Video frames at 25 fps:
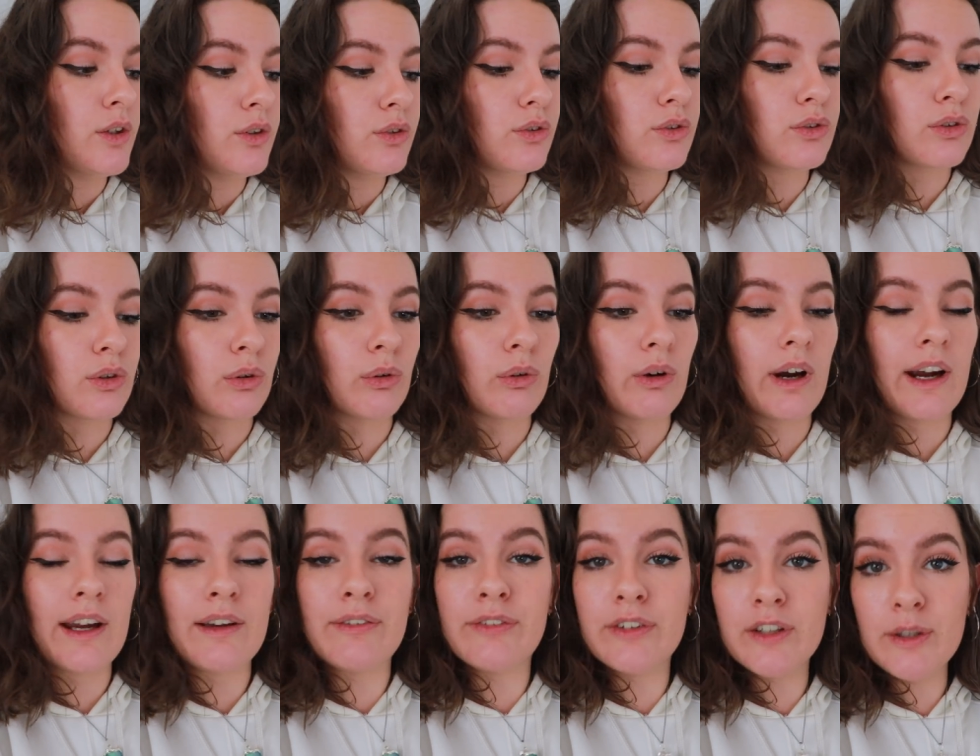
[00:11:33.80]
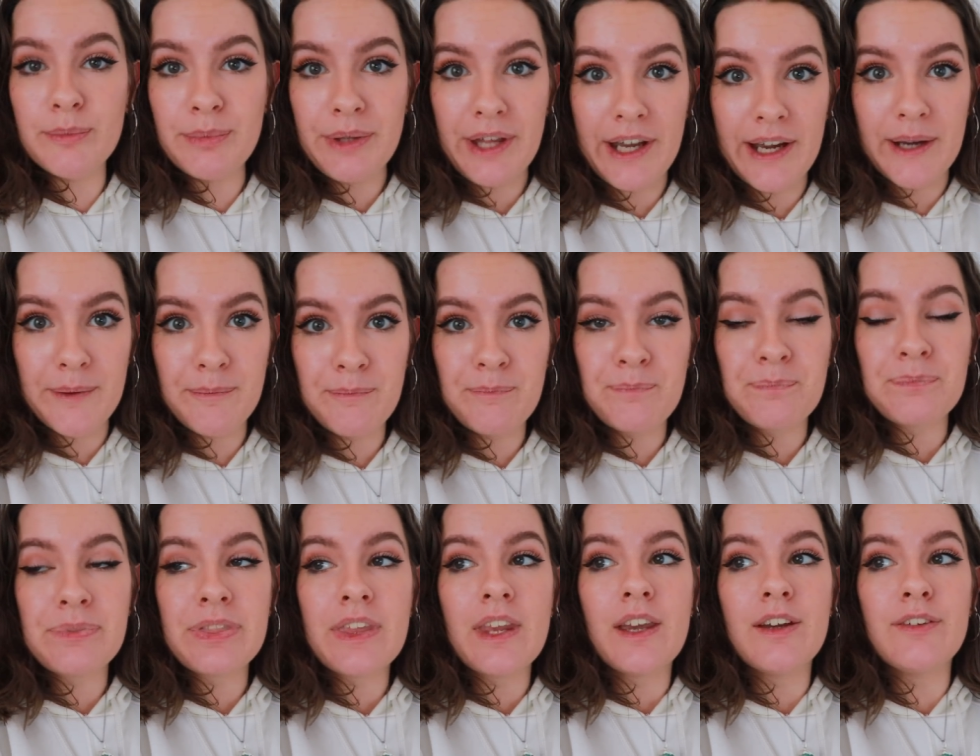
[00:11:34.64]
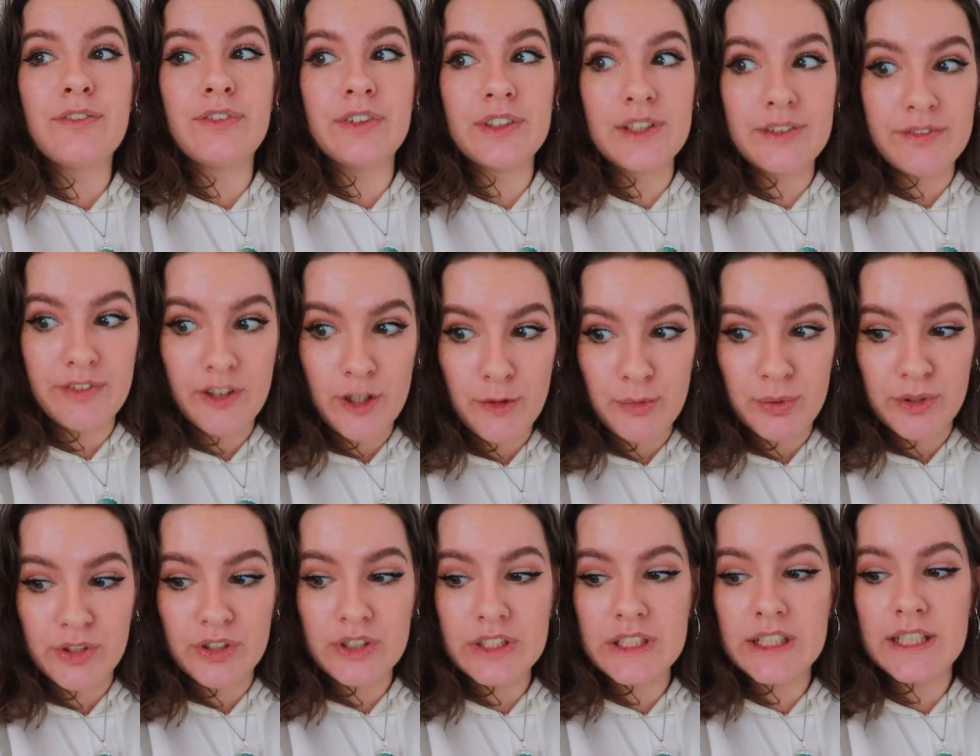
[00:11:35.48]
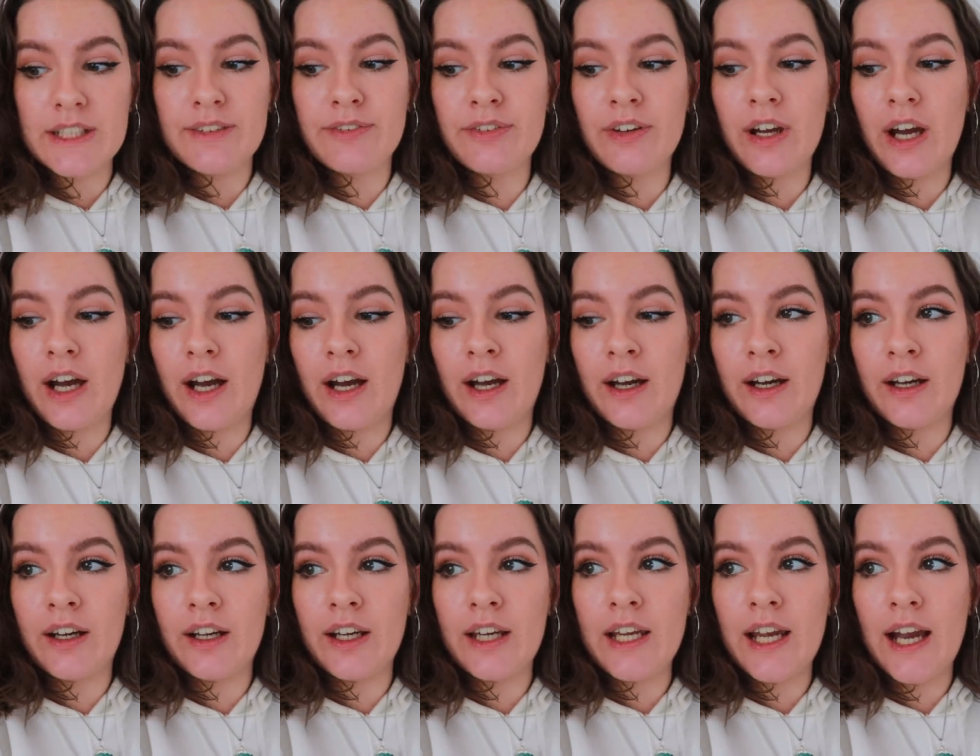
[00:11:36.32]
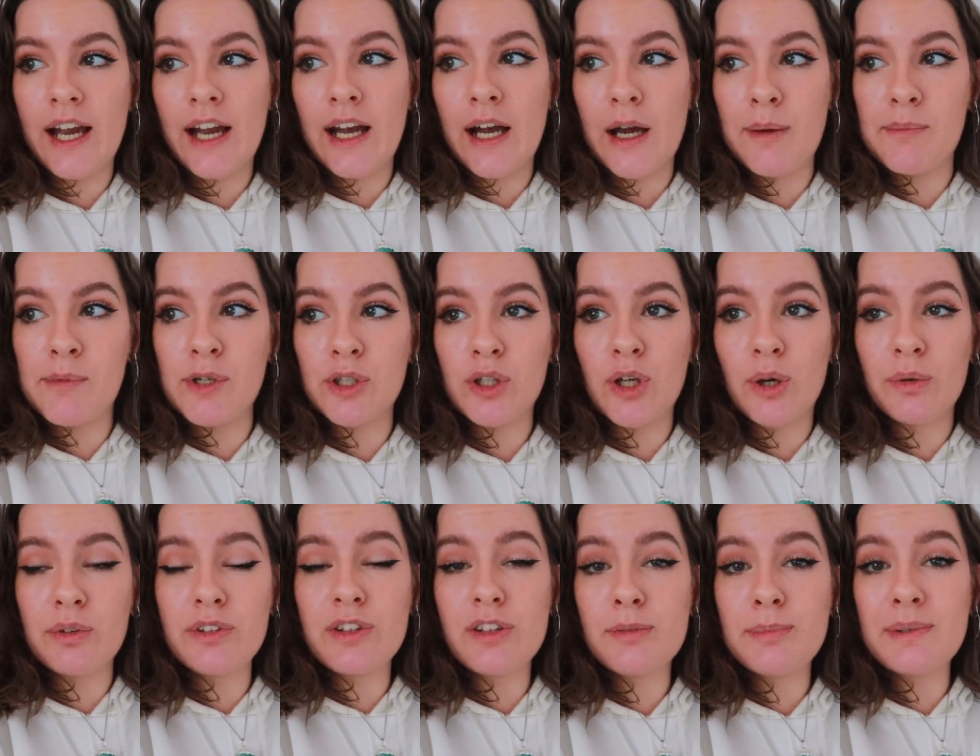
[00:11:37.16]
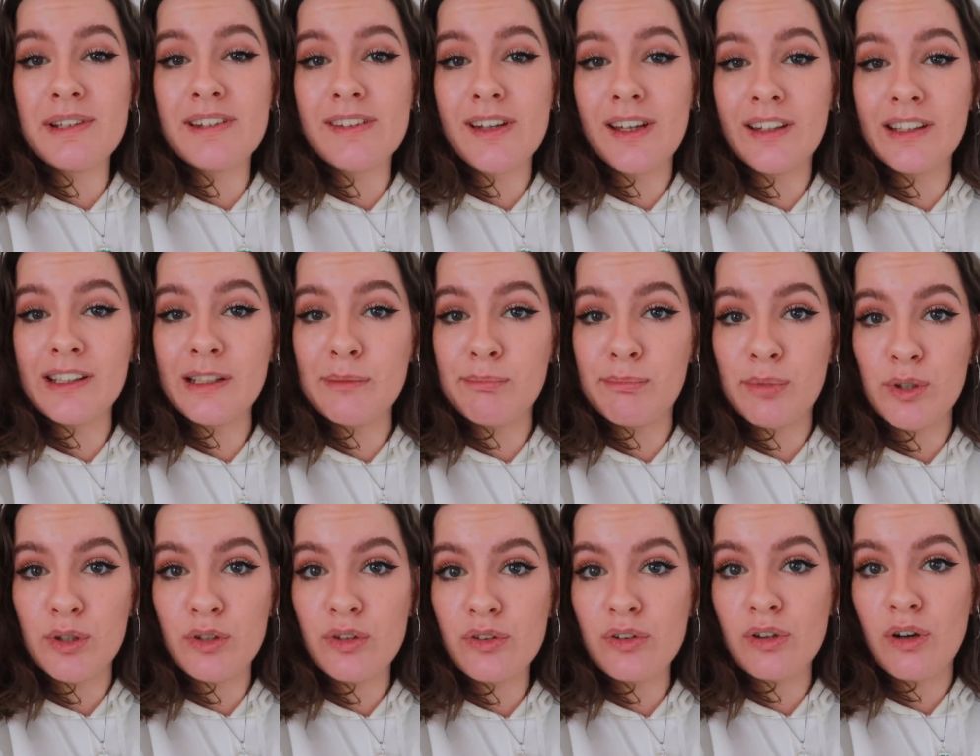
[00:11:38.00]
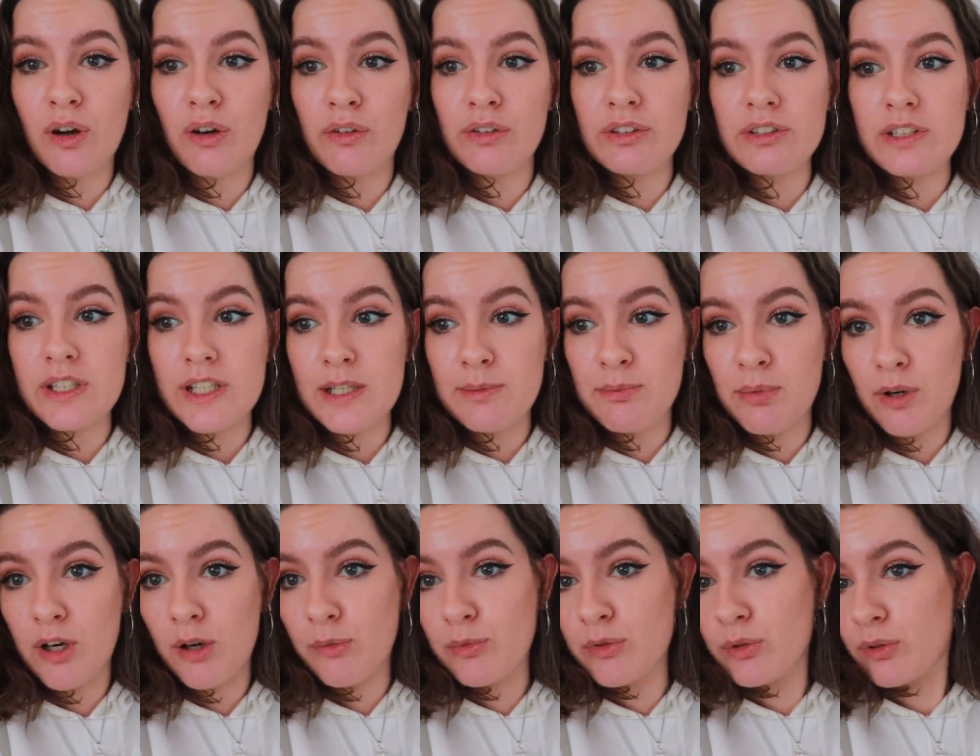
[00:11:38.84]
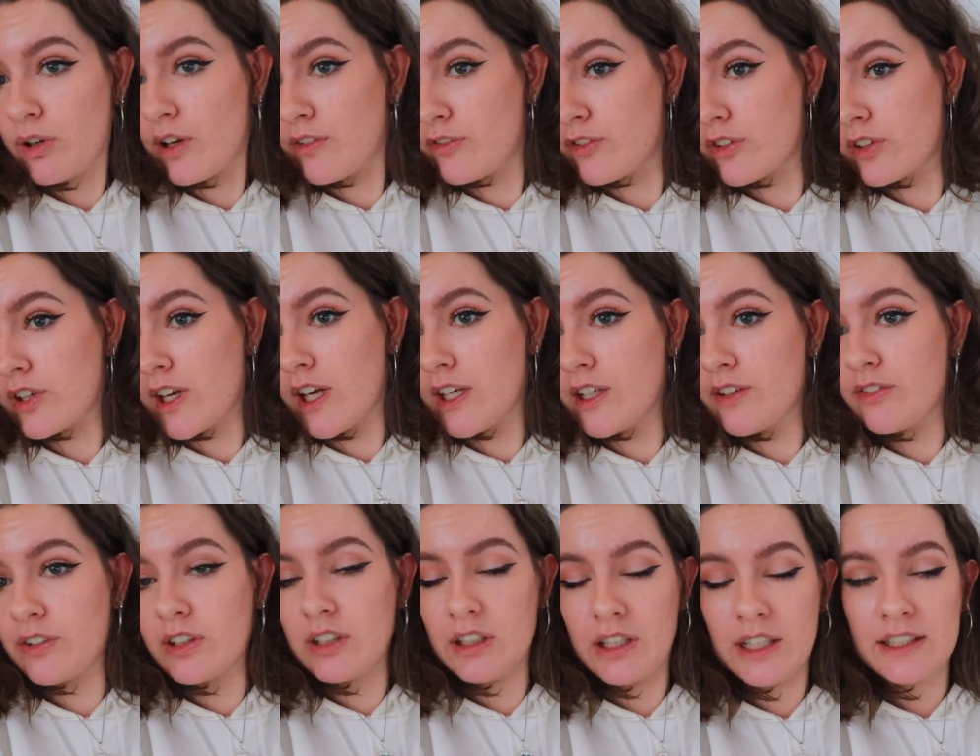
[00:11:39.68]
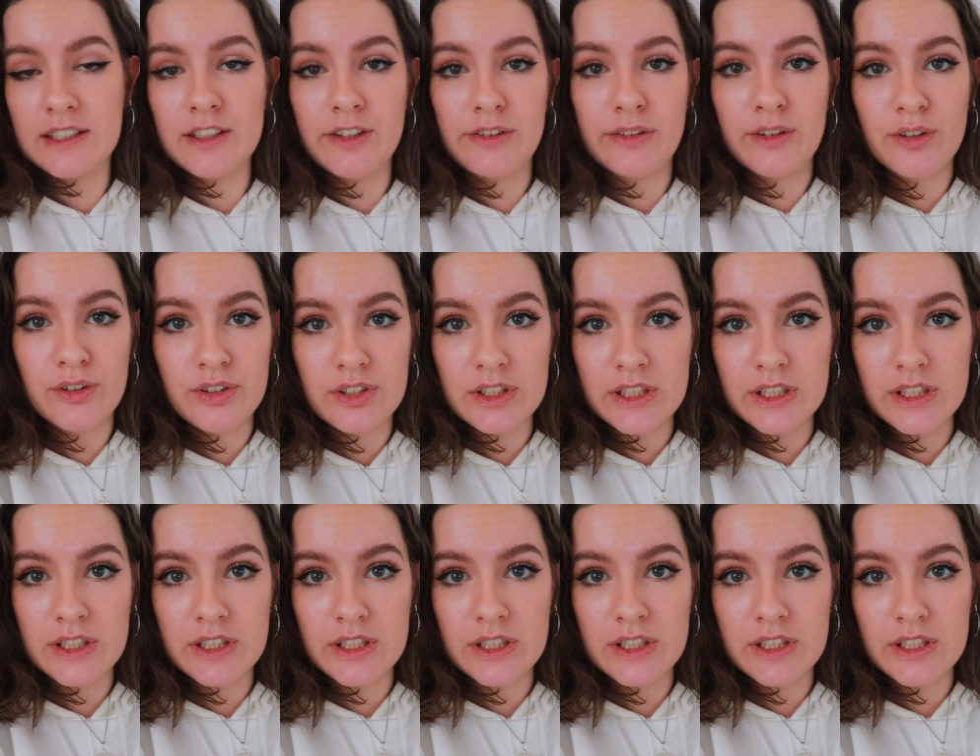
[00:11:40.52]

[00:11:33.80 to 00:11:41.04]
So I filmed that, feeling very productive. I am going to be selling books on Depop, so I've just kind of collected those